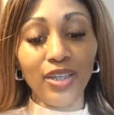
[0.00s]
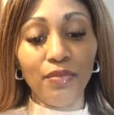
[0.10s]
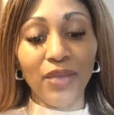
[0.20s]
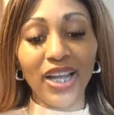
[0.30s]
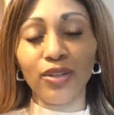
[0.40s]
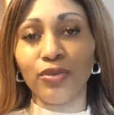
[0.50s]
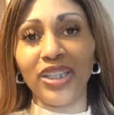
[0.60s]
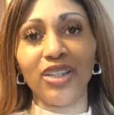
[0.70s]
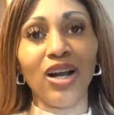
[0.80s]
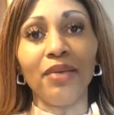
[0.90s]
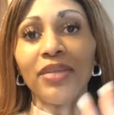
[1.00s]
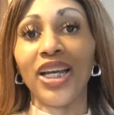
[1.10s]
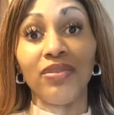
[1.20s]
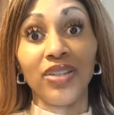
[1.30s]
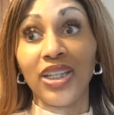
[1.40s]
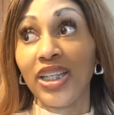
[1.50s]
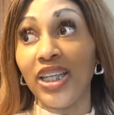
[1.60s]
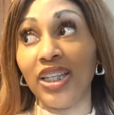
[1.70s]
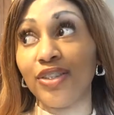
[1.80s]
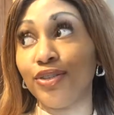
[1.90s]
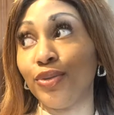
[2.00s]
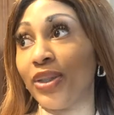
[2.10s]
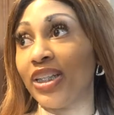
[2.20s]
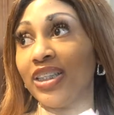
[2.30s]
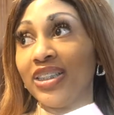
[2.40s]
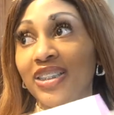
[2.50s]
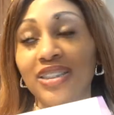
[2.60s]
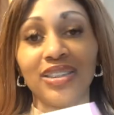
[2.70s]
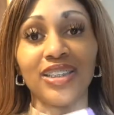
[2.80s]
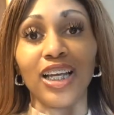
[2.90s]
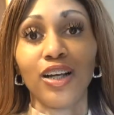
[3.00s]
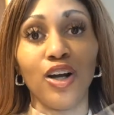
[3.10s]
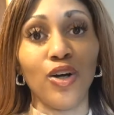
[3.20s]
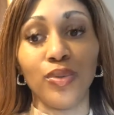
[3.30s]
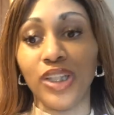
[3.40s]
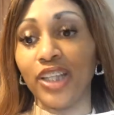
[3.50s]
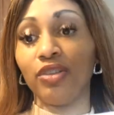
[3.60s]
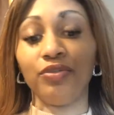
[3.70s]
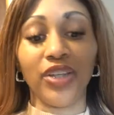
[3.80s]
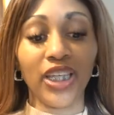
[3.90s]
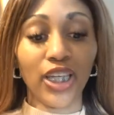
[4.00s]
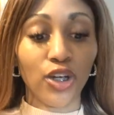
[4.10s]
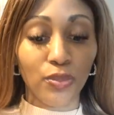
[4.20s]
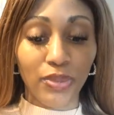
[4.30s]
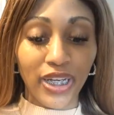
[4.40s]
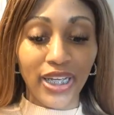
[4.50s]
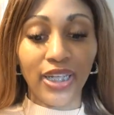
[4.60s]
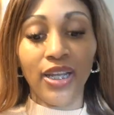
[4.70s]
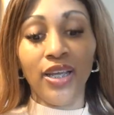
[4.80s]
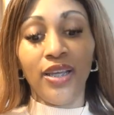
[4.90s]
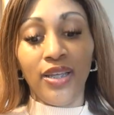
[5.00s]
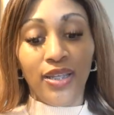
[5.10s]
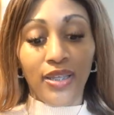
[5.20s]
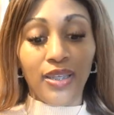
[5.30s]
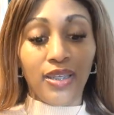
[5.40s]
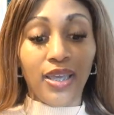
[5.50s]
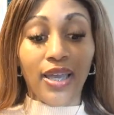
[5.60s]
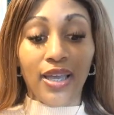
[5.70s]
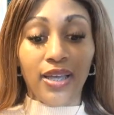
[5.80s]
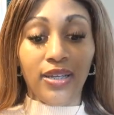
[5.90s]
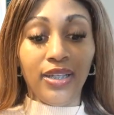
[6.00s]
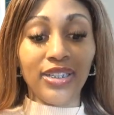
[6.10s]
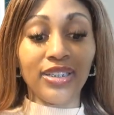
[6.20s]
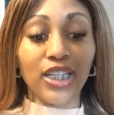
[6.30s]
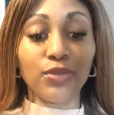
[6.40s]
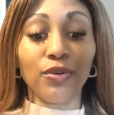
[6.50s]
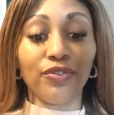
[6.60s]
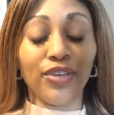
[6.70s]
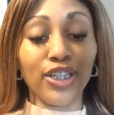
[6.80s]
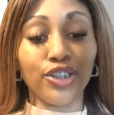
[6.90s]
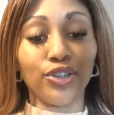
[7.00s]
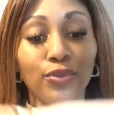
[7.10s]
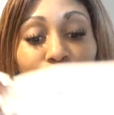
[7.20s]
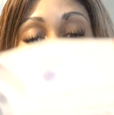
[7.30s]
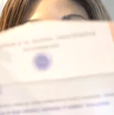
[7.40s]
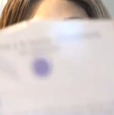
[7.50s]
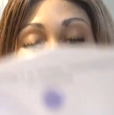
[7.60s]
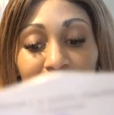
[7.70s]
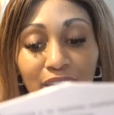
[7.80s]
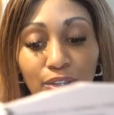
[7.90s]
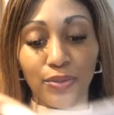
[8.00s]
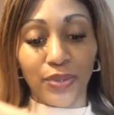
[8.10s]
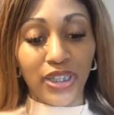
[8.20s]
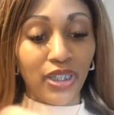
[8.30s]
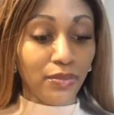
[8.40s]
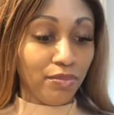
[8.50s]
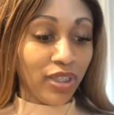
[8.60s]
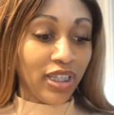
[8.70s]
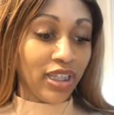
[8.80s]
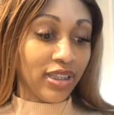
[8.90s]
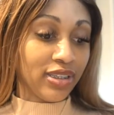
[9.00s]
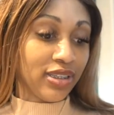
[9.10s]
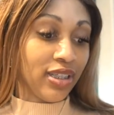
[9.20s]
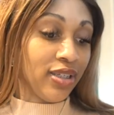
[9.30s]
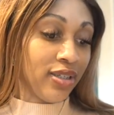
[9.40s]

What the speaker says: microneedle, I'm not even going to get into it because this is like a whole nother video. But yeah, it says professional results in 3 minutes.